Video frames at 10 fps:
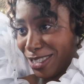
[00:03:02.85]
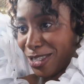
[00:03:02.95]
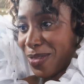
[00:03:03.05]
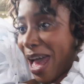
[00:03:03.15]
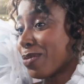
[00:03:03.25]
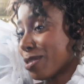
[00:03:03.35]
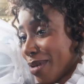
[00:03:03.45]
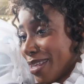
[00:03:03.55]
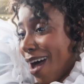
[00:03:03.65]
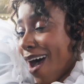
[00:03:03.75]
So that was
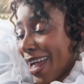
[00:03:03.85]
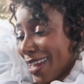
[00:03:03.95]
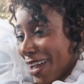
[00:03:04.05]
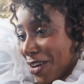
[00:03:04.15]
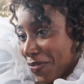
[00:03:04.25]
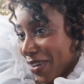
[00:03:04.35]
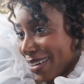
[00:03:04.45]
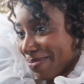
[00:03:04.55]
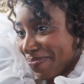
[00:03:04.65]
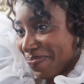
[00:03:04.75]
probably the highlight of it.
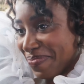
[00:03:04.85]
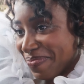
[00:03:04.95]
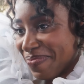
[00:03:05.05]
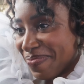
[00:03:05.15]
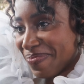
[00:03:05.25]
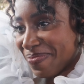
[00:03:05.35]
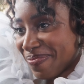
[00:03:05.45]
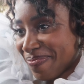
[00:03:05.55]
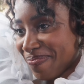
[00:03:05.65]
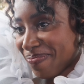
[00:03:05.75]
And what
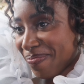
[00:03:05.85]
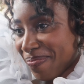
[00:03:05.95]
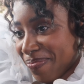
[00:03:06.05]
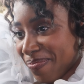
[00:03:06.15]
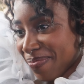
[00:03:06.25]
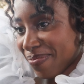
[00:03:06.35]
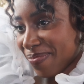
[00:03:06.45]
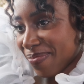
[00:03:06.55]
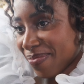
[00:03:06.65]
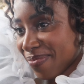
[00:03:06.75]
do you hope people take
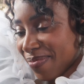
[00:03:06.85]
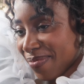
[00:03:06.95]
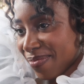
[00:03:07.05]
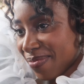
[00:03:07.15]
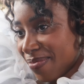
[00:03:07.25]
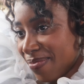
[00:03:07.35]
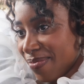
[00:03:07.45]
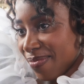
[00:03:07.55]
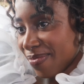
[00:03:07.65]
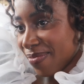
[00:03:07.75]
away? And has it
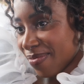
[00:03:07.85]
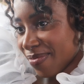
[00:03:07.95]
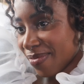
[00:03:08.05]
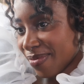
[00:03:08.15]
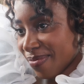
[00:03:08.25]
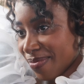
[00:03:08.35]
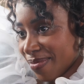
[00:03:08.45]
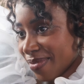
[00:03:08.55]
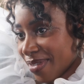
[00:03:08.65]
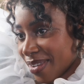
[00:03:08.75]
changed your particular view on
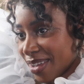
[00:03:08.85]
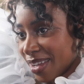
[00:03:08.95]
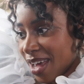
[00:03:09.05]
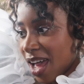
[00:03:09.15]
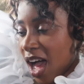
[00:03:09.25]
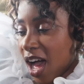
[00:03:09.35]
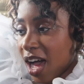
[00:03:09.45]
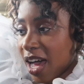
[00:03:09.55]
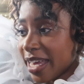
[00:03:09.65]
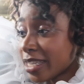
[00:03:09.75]
dreams?
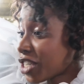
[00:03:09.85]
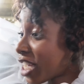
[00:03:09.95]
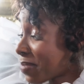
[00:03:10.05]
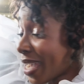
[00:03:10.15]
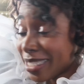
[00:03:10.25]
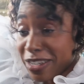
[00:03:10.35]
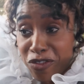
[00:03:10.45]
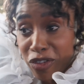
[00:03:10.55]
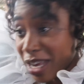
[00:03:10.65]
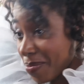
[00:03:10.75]
Uh, it has changed my idea of
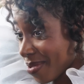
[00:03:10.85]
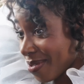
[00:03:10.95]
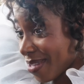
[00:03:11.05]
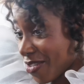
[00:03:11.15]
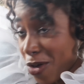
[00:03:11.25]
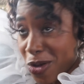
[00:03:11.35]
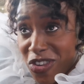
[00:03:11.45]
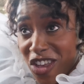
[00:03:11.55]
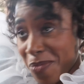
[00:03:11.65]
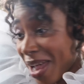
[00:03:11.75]
dreams. This role has
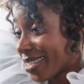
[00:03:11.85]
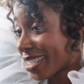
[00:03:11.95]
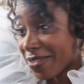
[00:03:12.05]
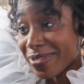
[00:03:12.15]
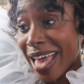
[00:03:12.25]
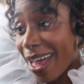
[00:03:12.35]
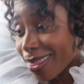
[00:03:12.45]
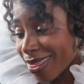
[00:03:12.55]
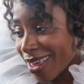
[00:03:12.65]
changed my idea of death.